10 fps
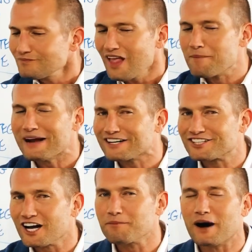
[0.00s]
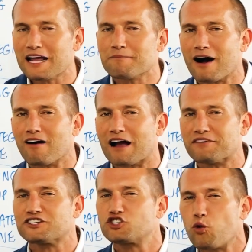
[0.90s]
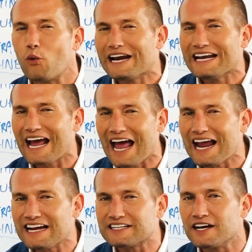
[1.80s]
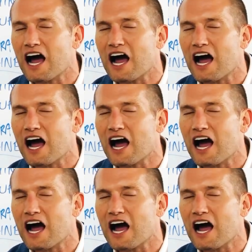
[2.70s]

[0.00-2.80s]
I made a ton of money in my life. At 28,